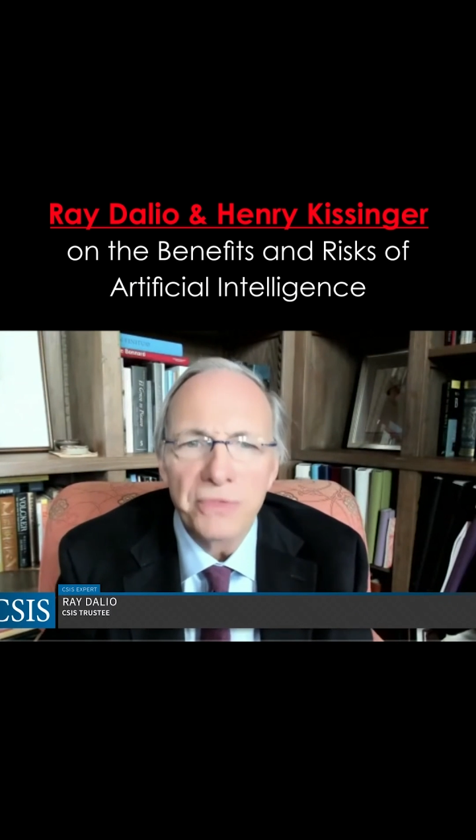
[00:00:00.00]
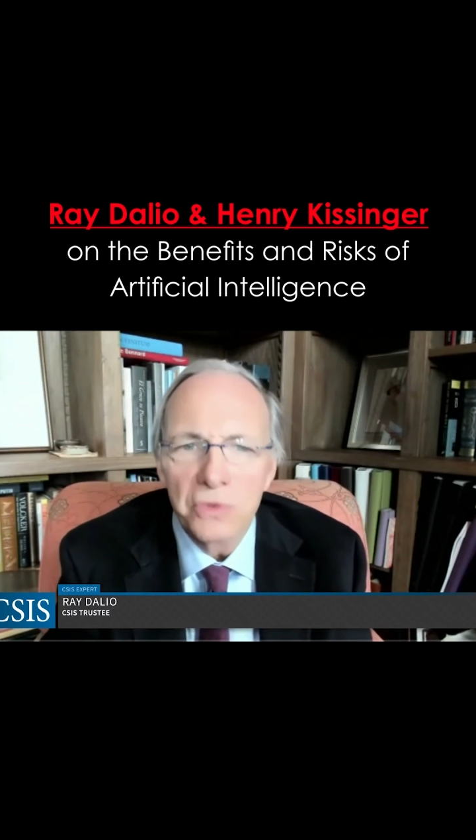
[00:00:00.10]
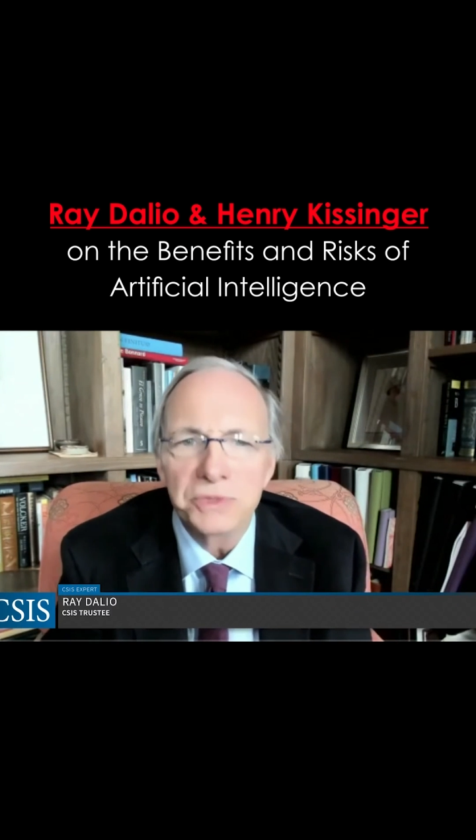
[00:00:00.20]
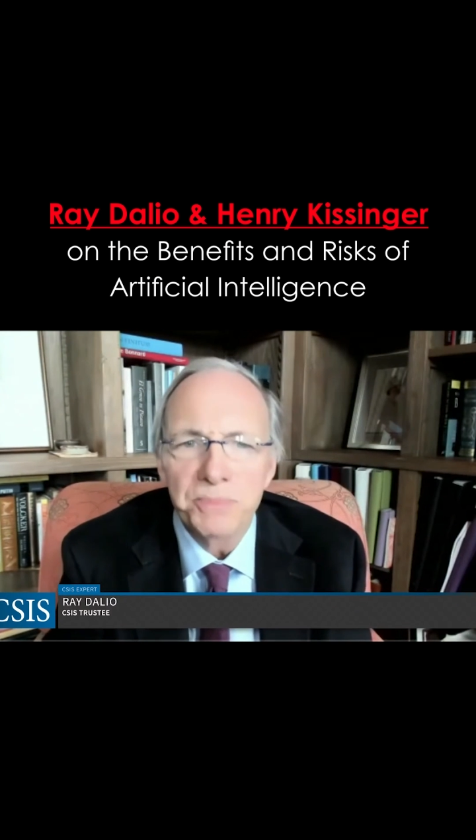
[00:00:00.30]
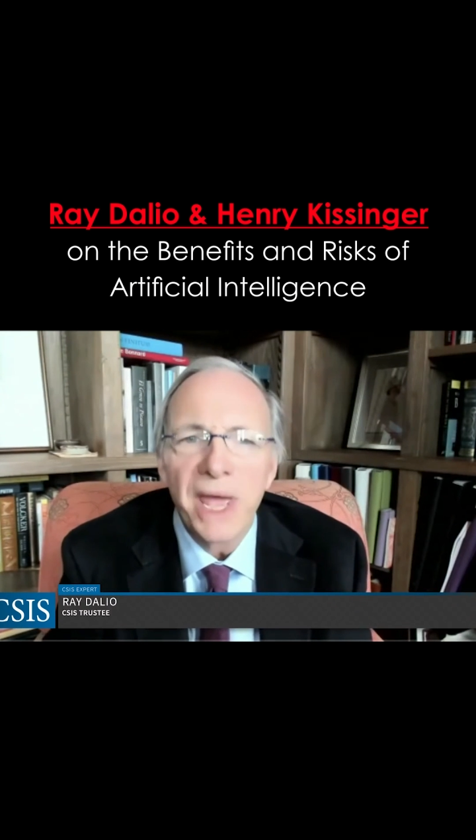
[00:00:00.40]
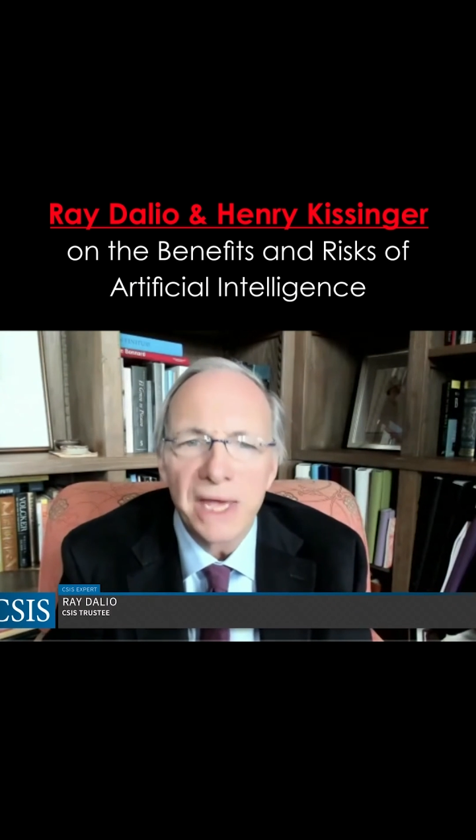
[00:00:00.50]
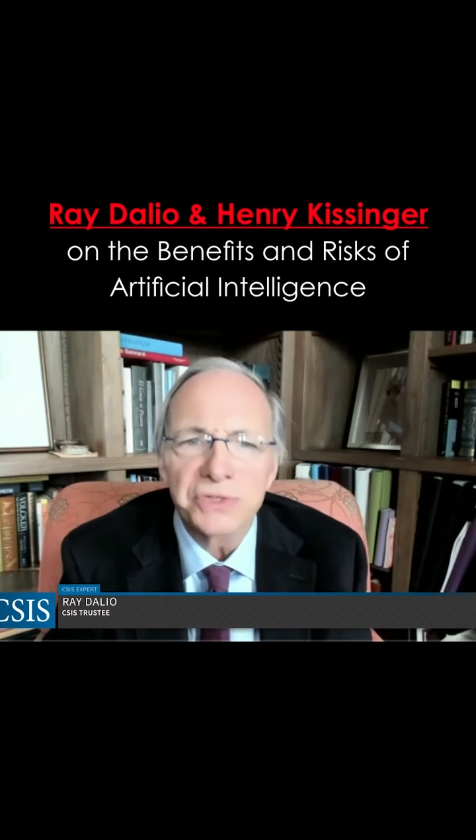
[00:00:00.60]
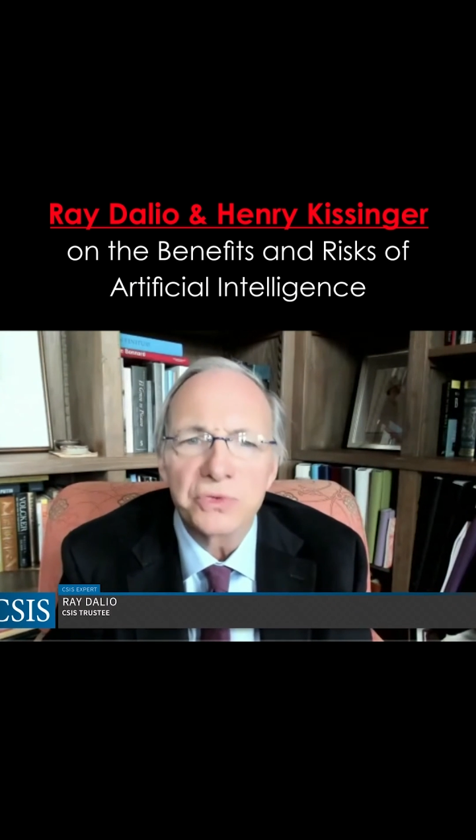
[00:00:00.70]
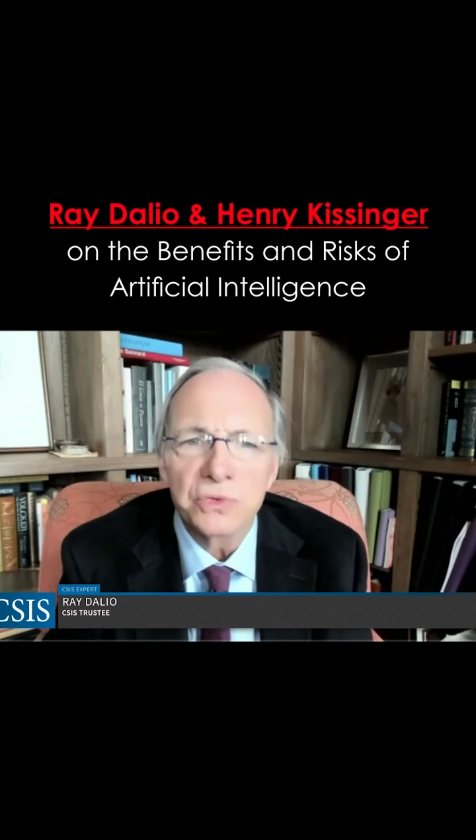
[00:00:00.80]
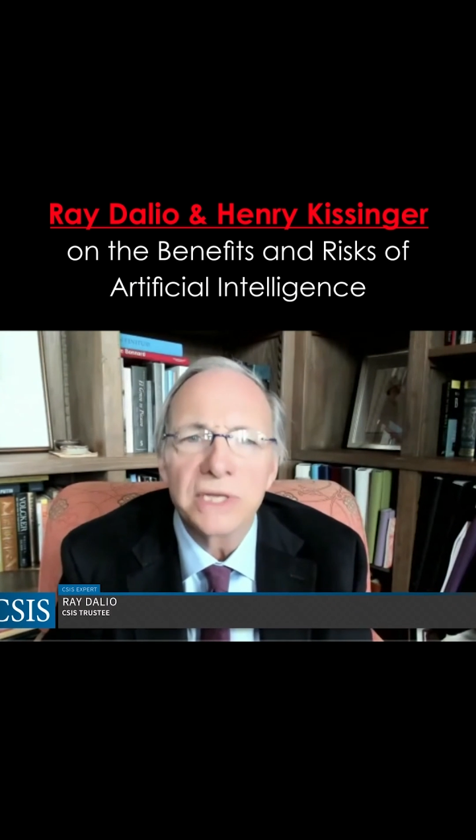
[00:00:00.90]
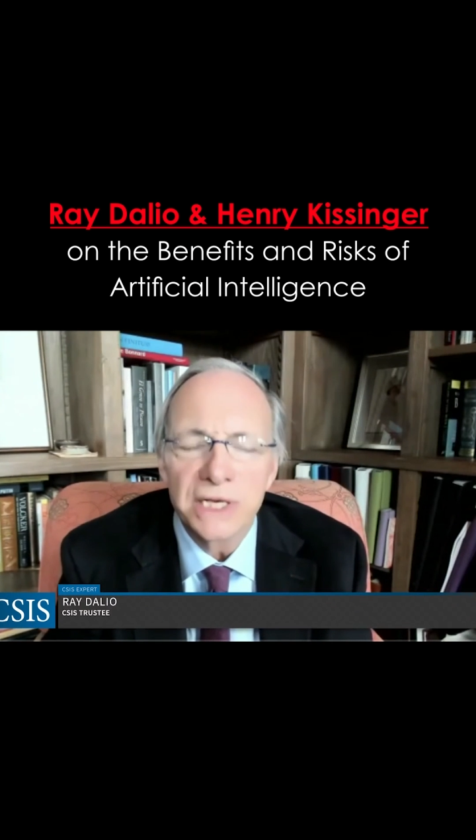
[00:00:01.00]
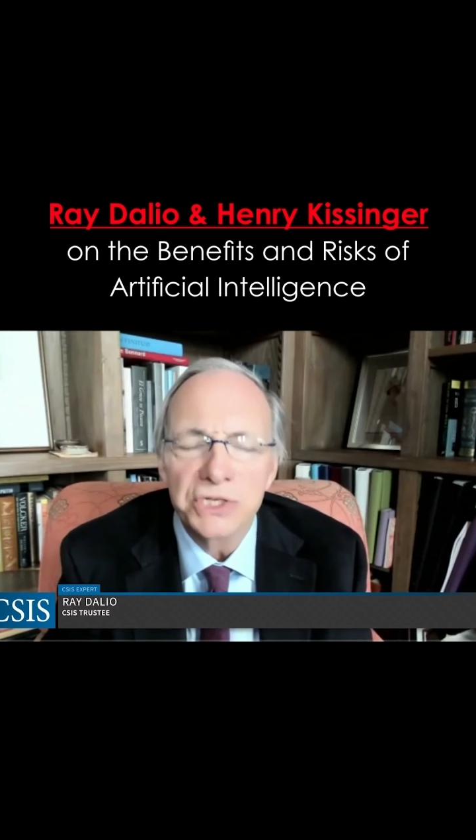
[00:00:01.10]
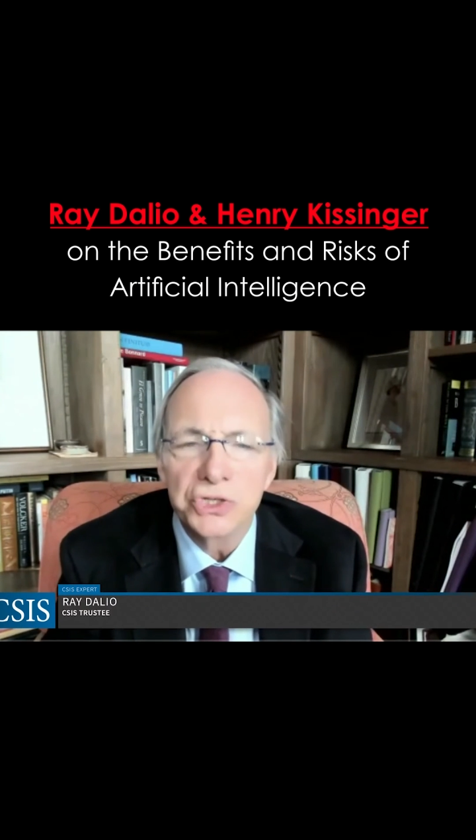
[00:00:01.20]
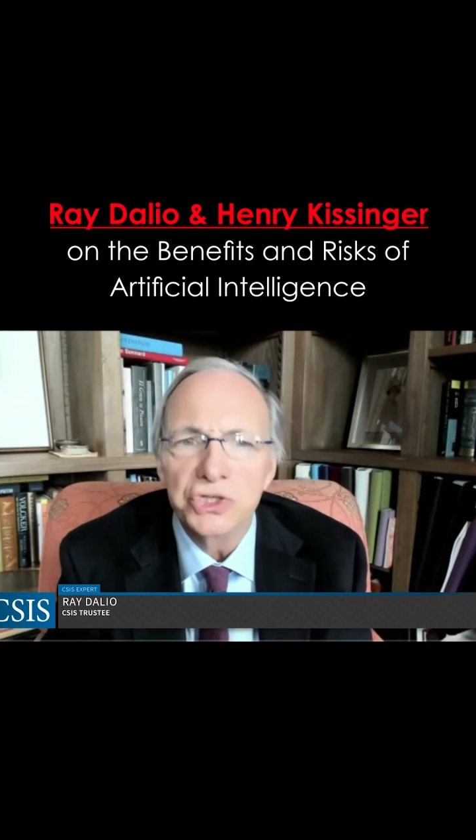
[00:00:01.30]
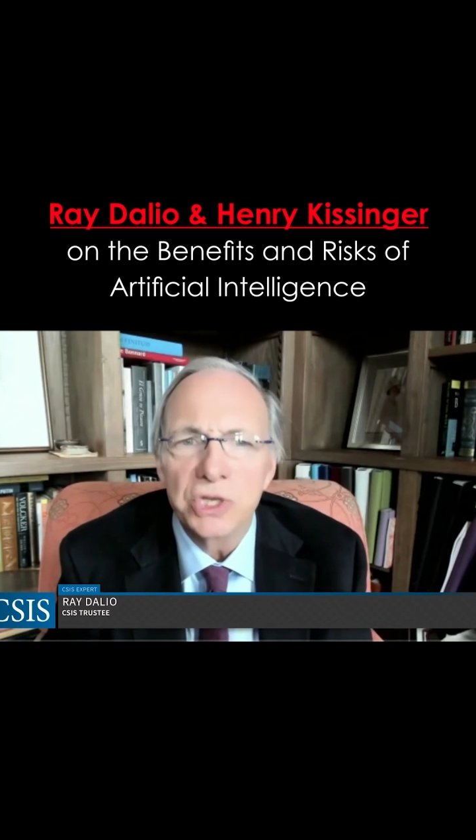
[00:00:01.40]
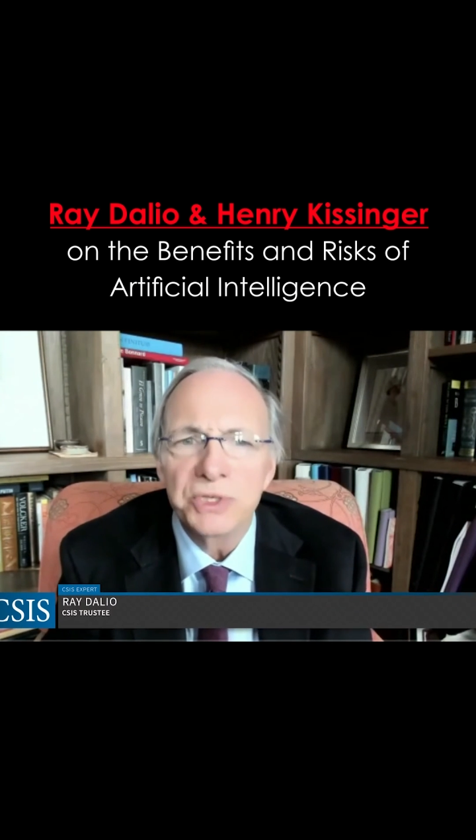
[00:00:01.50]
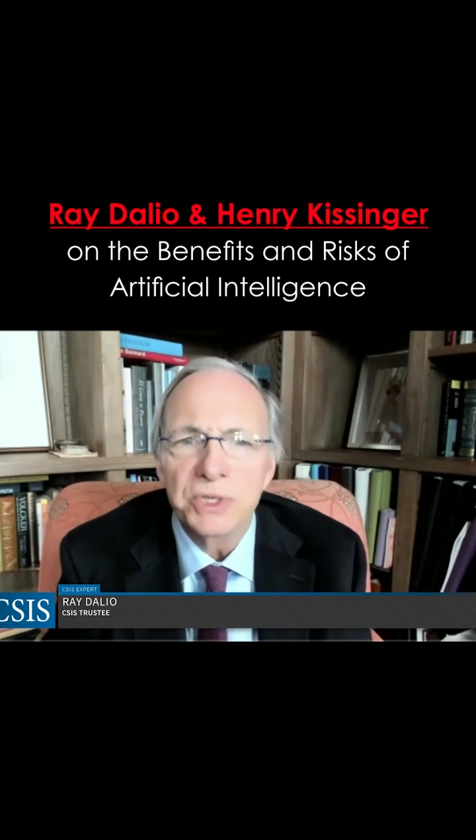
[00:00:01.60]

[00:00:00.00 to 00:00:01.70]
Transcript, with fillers: those past relationships.